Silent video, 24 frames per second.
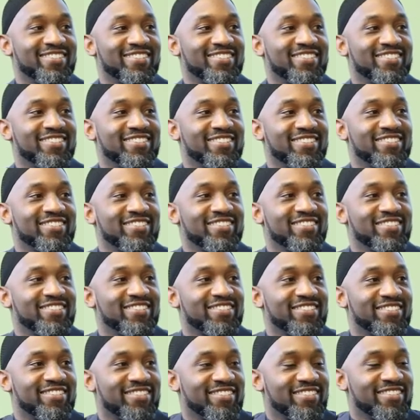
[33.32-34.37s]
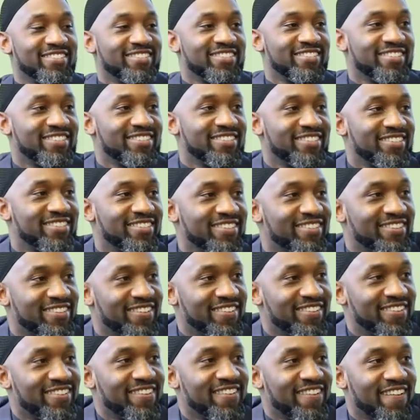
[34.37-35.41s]

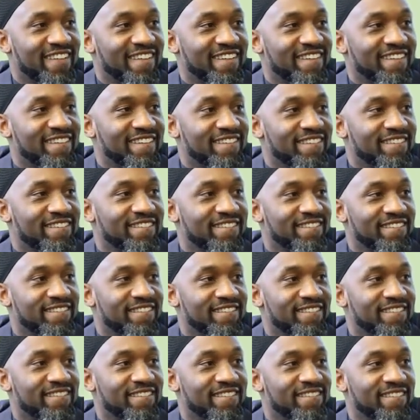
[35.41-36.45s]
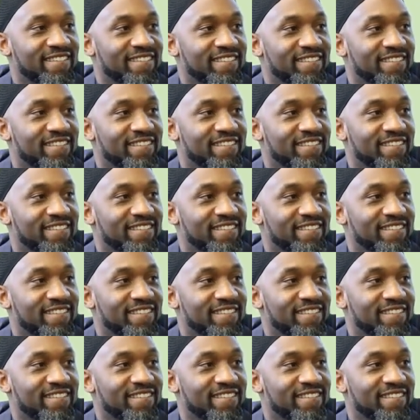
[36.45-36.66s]
(silence)